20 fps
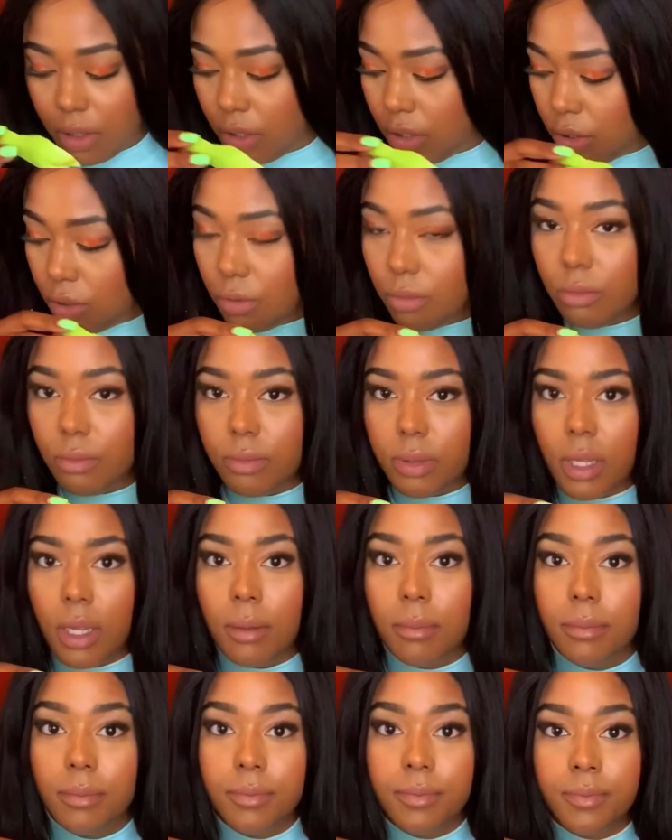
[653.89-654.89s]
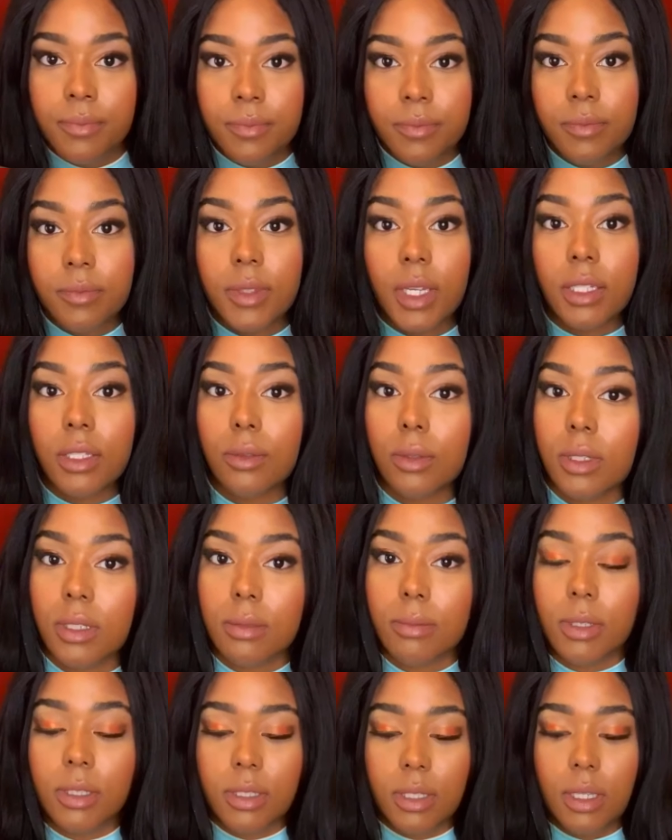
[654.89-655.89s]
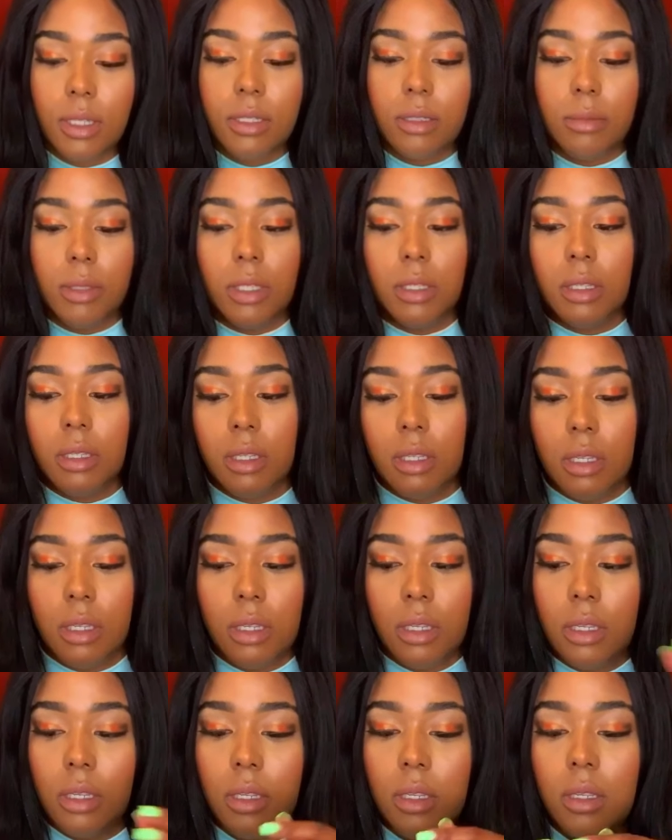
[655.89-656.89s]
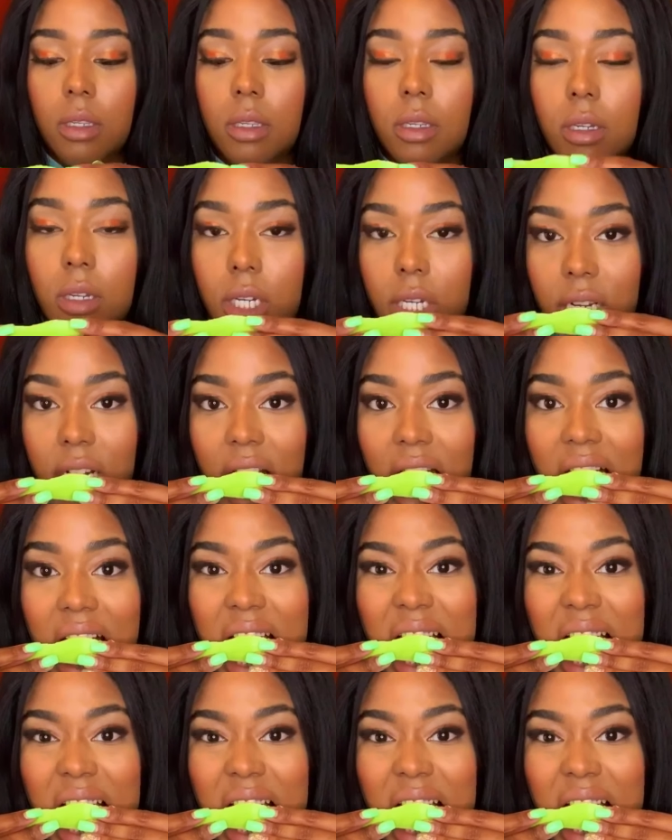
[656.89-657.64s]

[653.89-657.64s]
A June plum? That's what it smells like to me. All right.